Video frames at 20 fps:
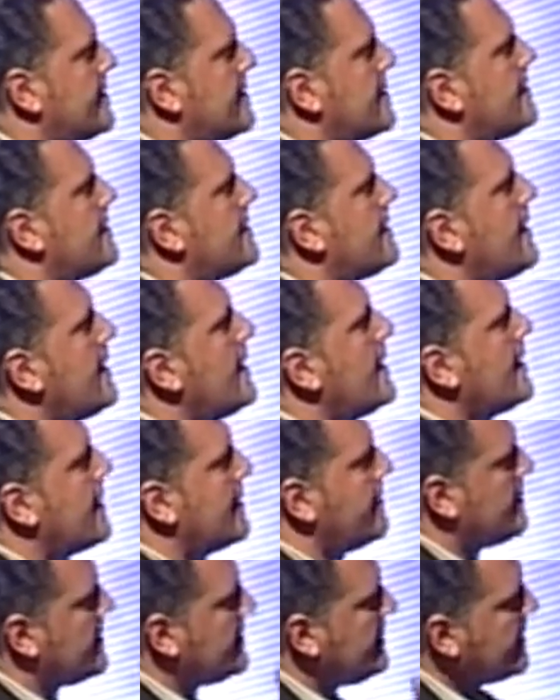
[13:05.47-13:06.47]
And
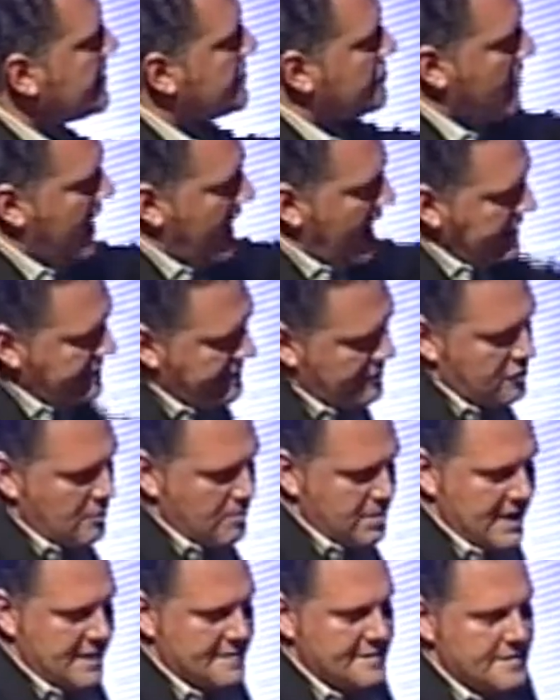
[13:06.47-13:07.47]
we need to hide the
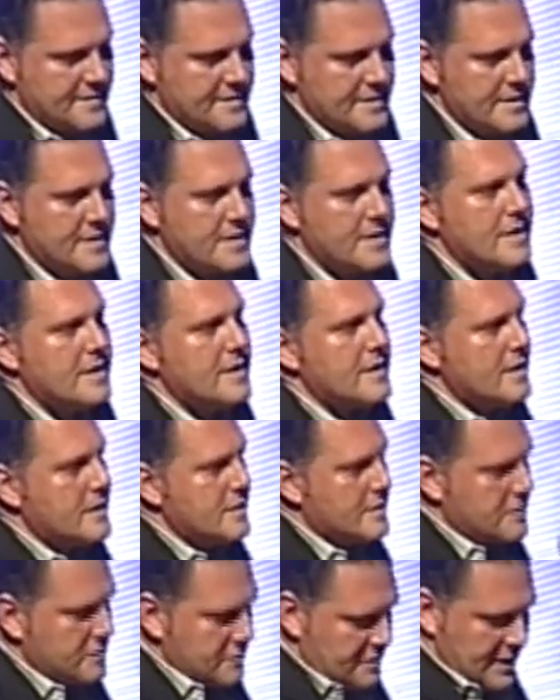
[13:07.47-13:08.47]
complexity
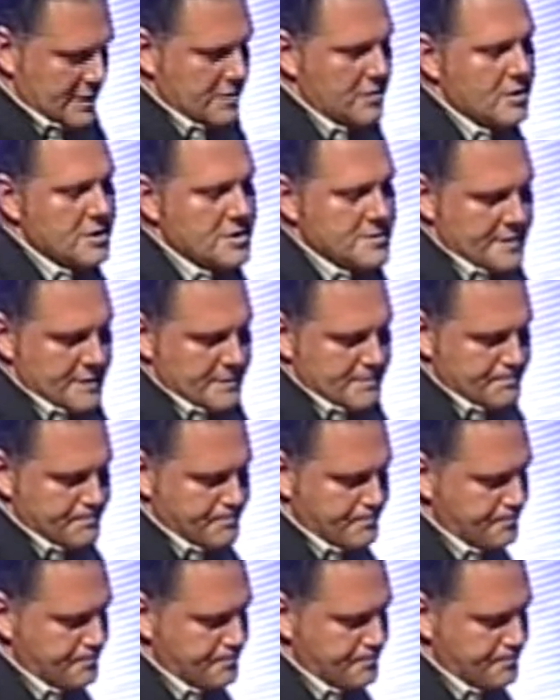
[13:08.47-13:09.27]
to technology.